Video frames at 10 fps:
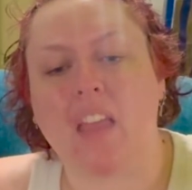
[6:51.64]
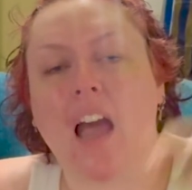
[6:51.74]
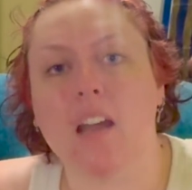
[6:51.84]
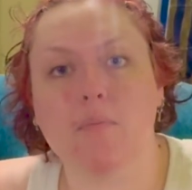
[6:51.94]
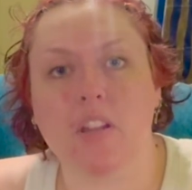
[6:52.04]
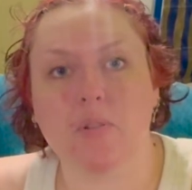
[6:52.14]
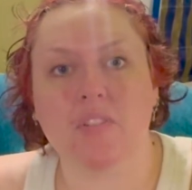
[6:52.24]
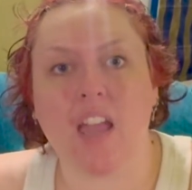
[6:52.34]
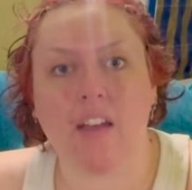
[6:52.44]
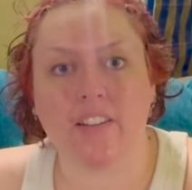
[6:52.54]
not used
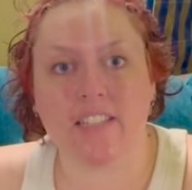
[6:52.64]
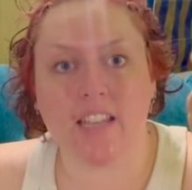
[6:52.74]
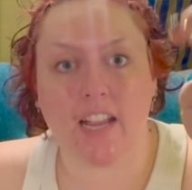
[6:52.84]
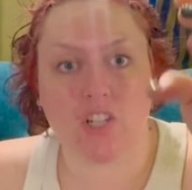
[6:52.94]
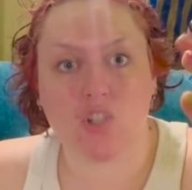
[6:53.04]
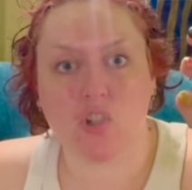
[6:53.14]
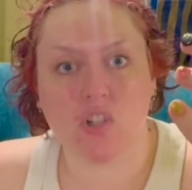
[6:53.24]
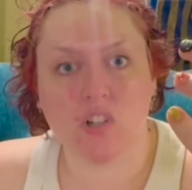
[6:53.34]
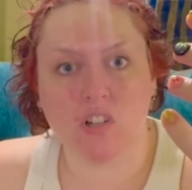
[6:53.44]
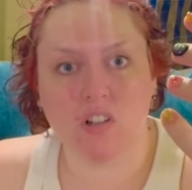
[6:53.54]
to having texture
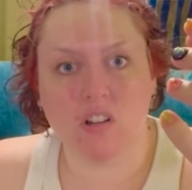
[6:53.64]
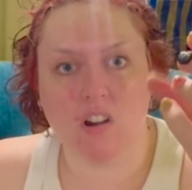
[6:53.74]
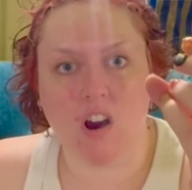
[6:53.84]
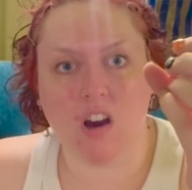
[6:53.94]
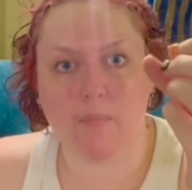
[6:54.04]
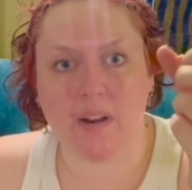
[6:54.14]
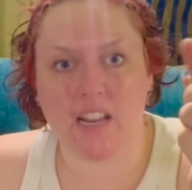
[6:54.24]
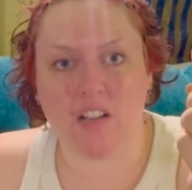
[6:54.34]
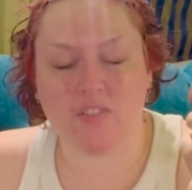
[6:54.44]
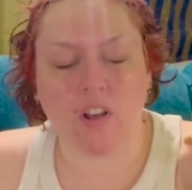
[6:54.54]
on my
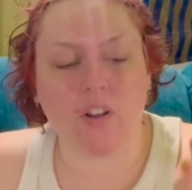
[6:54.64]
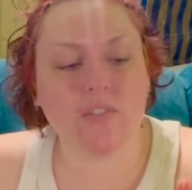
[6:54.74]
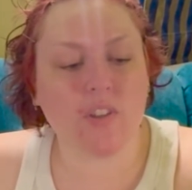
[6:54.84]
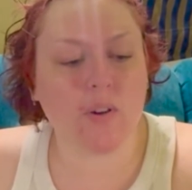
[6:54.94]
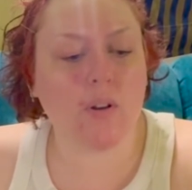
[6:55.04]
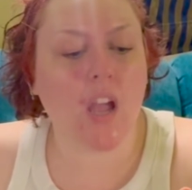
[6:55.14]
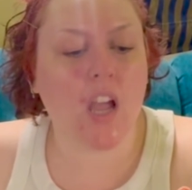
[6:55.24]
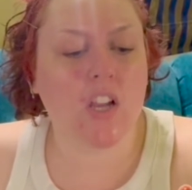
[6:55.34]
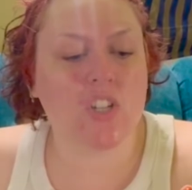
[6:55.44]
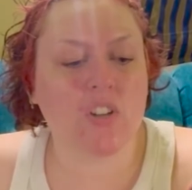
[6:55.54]
nails. Also,
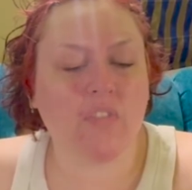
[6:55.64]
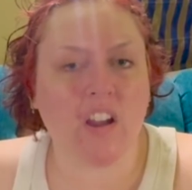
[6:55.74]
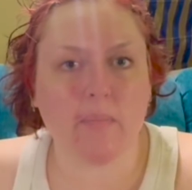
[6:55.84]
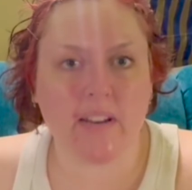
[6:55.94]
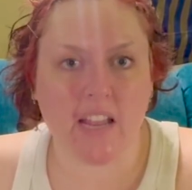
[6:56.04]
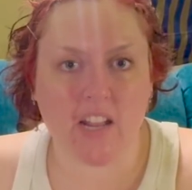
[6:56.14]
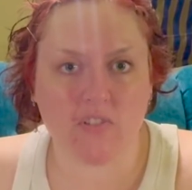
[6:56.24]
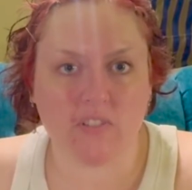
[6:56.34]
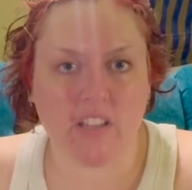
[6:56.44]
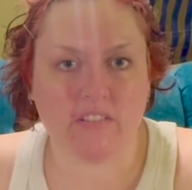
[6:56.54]
she filed my
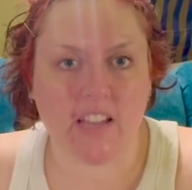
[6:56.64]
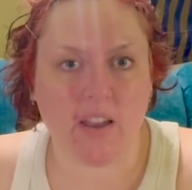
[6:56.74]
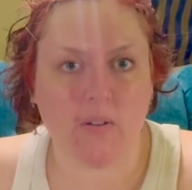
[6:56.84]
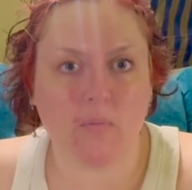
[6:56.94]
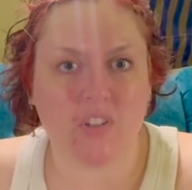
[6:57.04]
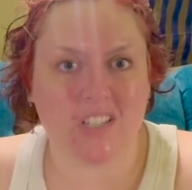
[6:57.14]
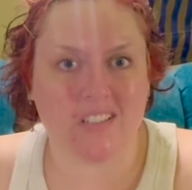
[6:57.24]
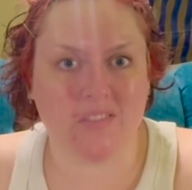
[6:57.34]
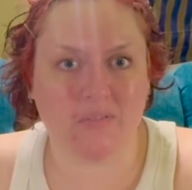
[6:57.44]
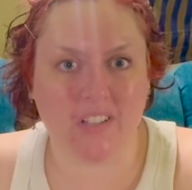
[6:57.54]
natural nail down, which I
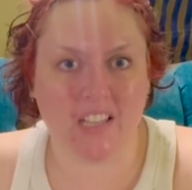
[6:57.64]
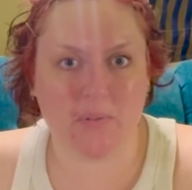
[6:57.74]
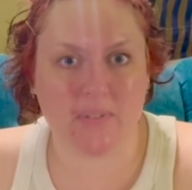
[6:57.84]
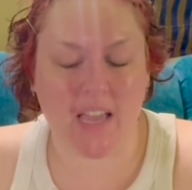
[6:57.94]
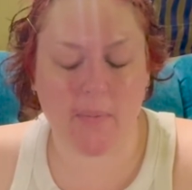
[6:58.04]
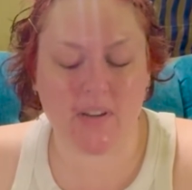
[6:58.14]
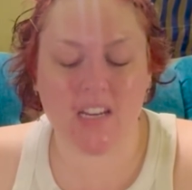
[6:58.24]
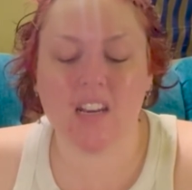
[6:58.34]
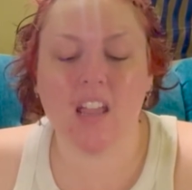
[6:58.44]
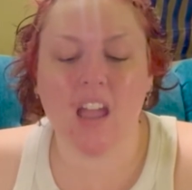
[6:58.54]
didn't realize was
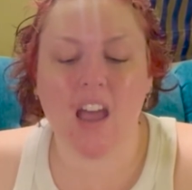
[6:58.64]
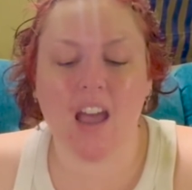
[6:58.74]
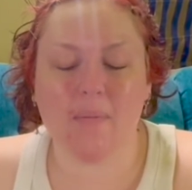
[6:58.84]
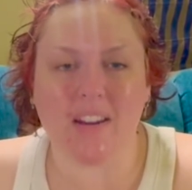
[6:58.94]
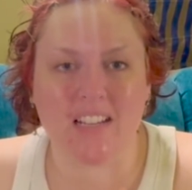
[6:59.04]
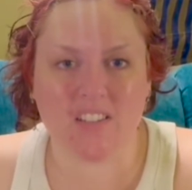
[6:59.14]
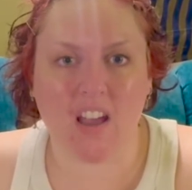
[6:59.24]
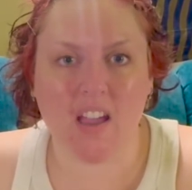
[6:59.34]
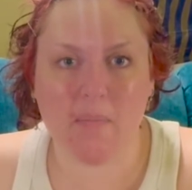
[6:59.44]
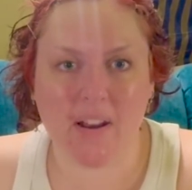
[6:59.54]
happening. I mean, I
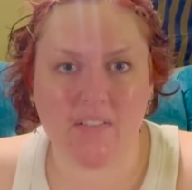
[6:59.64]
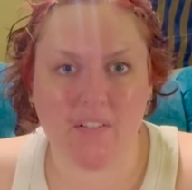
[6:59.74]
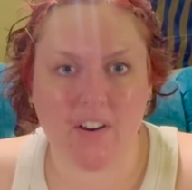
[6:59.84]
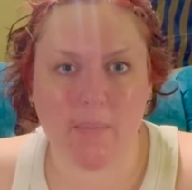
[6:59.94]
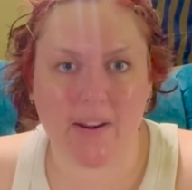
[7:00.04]
saw it, but I've never had my